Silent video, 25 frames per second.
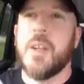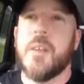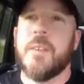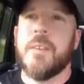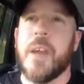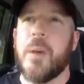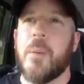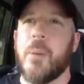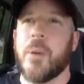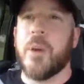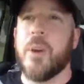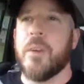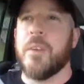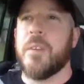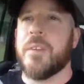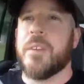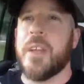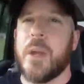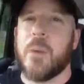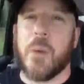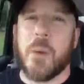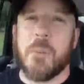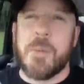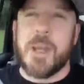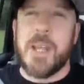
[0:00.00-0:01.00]
they were
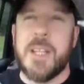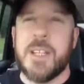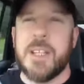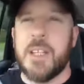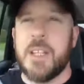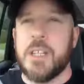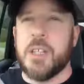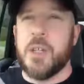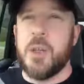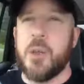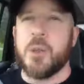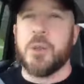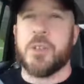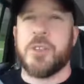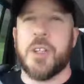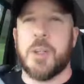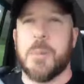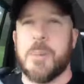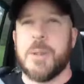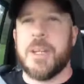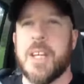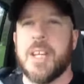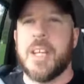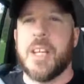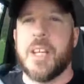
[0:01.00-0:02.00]
they were mainly used in
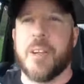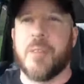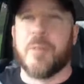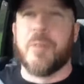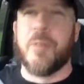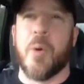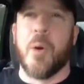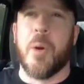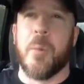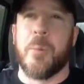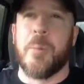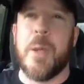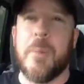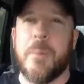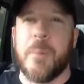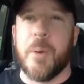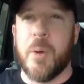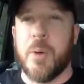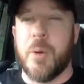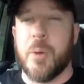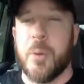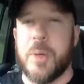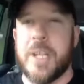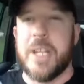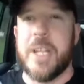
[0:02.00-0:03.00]
the beginning for
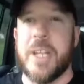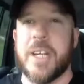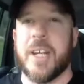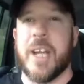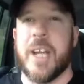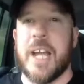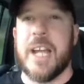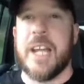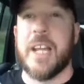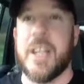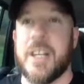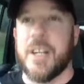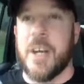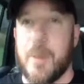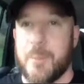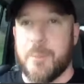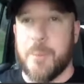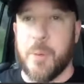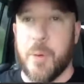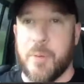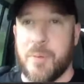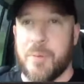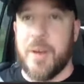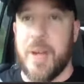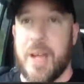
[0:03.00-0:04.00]
people who needed a hand up
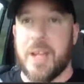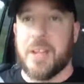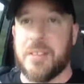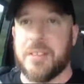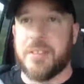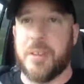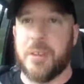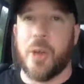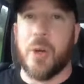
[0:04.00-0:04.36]
real fast.